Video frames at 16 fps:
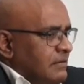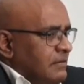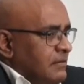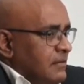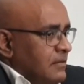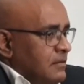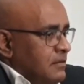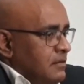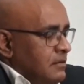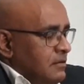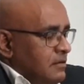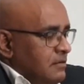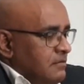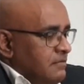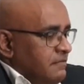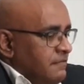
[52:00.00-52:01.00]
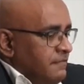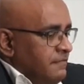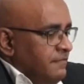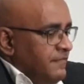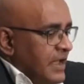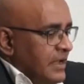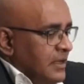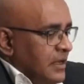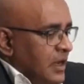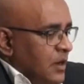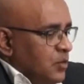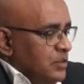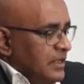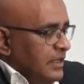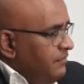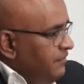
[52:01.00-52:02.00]
to find
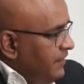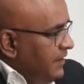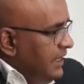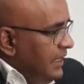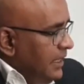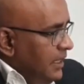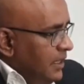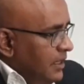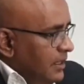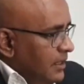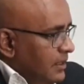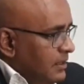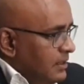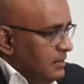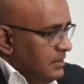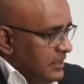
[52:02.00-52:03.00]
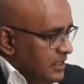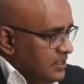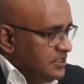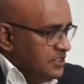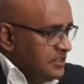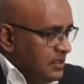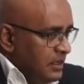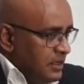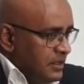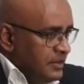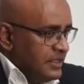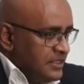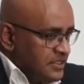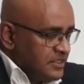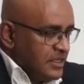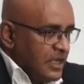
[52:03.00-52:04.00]
out if he doesn't
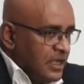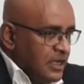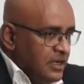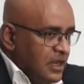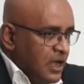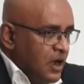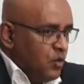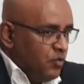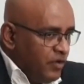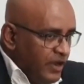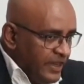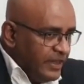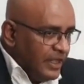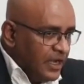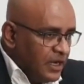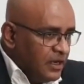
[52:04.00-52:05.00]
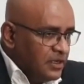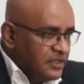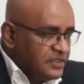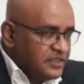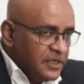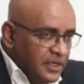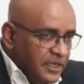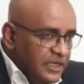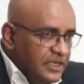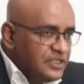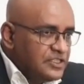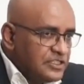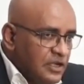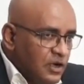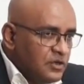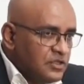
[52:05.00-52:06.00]
understand how ridiculous he
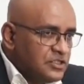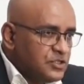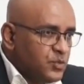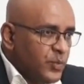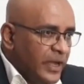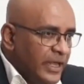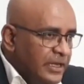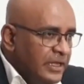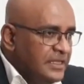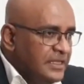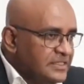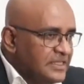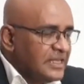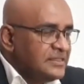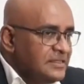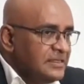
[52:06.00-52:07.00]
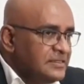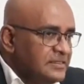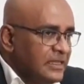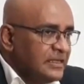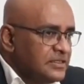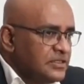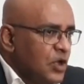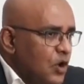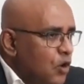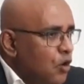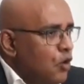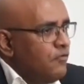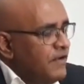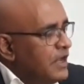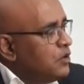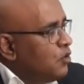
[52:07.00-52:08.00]
sounds when he says these things
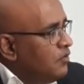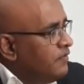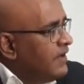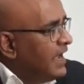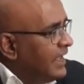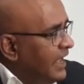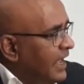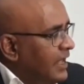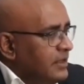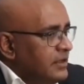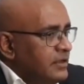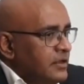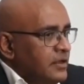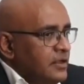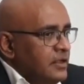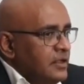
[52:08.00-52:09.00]
over and over again.